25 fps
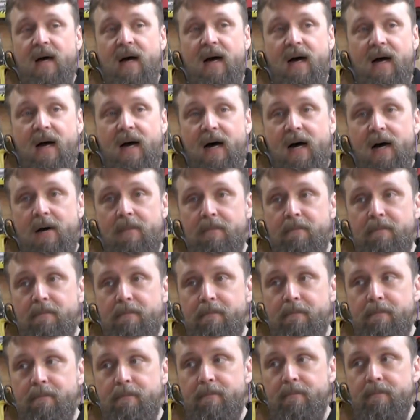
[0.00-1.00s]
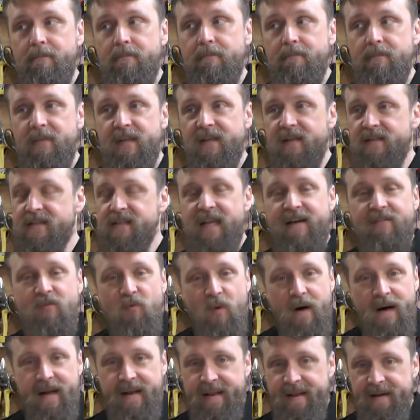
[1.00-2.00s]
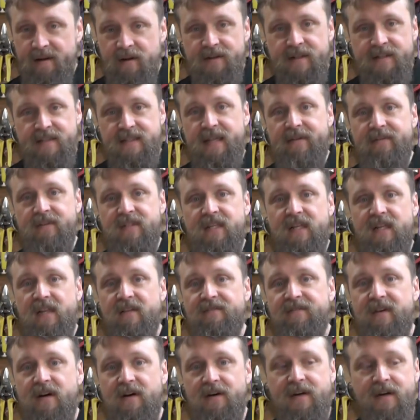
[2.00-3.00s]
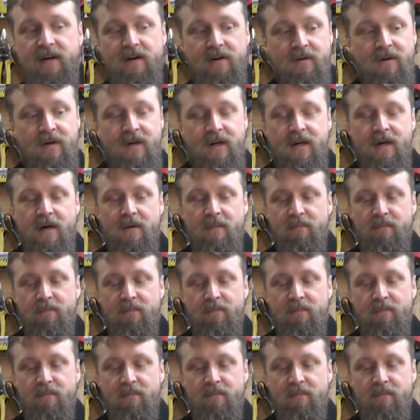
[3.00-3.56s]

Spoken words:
It doesn't have a wide angle, doesn't have a telephoto,